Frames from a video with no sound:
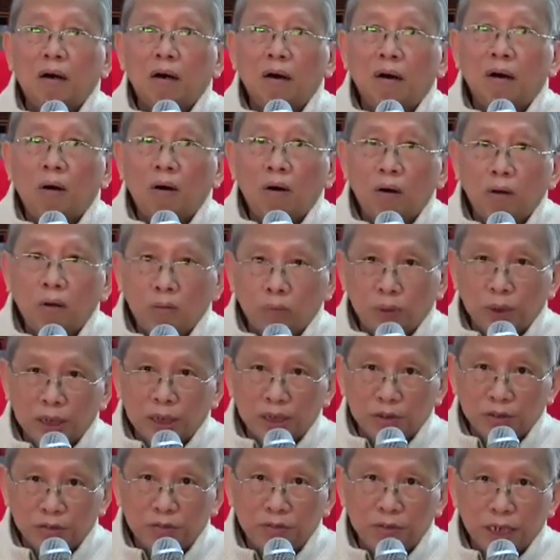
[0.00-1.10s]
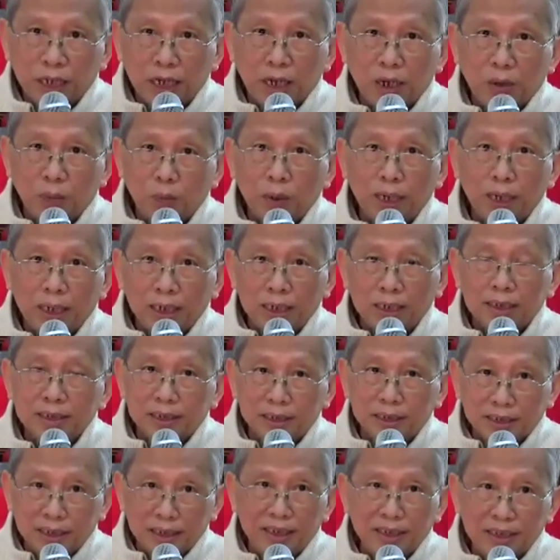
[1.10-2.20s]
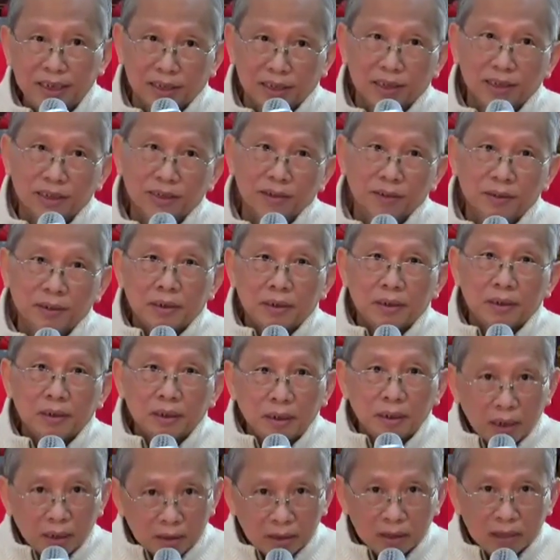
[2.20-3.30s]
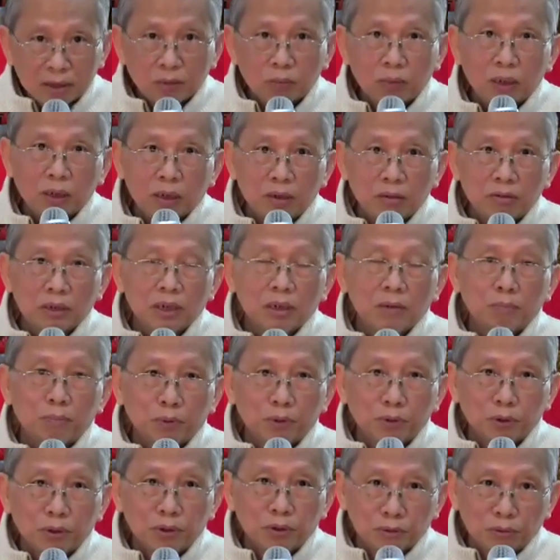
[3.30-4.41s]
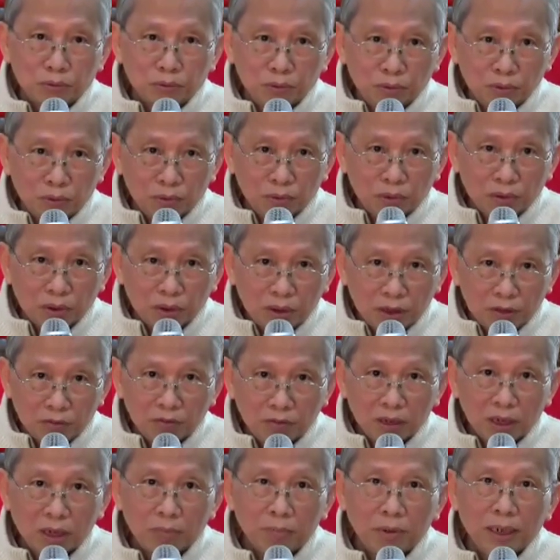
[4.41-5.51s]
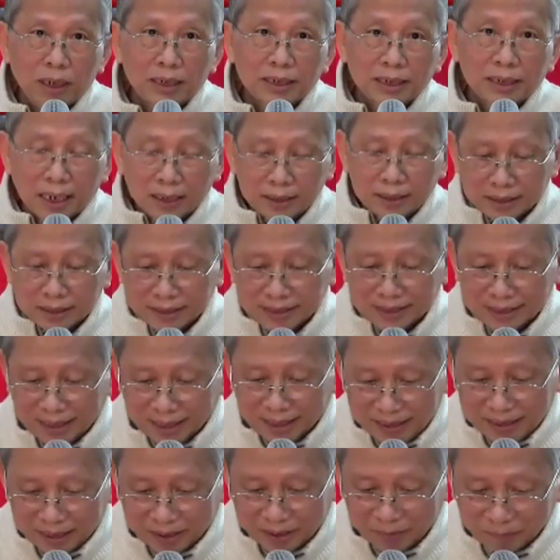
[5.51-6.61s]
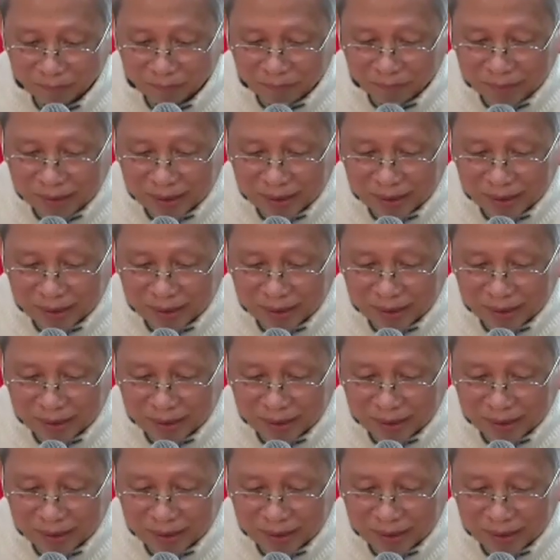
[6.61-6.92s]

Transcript: always with the awareness nature. That is what you're supposed to develop as understanding.